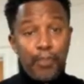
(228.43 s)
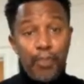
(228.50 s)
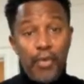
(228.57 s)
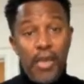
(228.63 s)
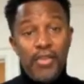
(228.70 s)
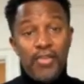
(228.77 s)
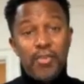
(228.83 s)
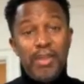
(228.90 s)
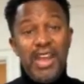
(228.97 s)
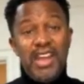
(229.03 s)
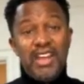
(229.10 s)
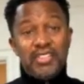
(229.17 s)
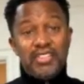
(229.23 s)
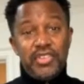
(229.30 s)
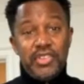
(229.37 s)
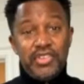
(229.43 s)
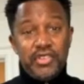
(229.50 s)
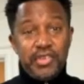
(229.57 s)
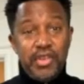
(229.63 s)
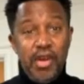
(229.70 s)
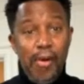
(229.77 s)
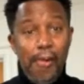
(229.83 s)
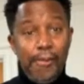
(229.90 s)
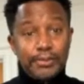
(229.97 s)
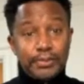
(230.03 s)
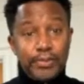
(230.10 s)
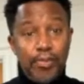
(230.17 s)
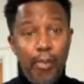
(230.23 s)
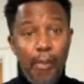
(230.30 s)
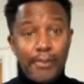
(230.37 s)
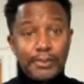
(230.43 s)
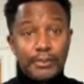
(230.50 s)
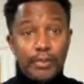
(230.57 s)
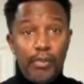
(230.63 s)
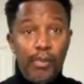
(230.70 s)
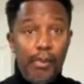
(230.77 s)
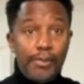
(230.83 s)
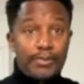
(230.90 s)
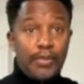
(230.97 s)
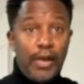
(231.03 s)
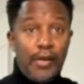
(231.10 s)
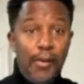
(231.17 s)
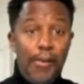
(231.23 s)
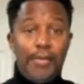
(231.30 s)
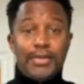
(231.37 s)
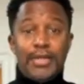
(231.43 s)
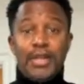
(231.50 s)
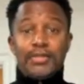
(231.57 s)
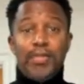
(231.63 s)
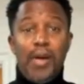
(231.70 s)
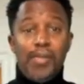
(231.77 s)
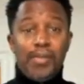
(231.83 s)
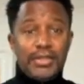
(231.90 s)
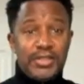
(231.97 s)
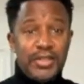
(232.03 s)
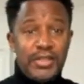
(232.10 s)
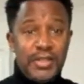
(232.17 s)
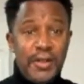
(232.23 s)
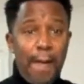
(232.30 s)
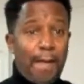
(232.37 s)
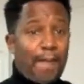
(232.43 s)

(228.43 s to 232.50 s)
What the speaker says: It's pear season, y'all. I know people say it's pumpkin season.